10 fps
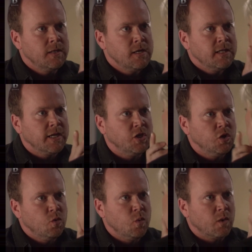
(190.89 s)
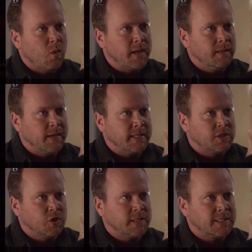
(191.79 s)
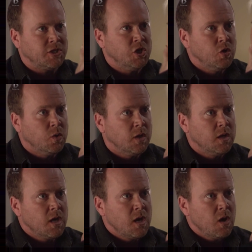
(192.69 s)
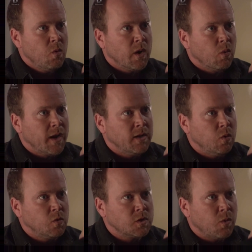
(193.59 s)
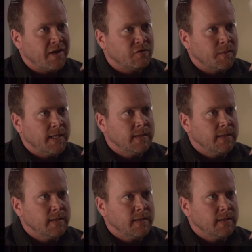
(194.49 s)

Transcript: Now, you were the one that made the choices. You were the one that walked away from here.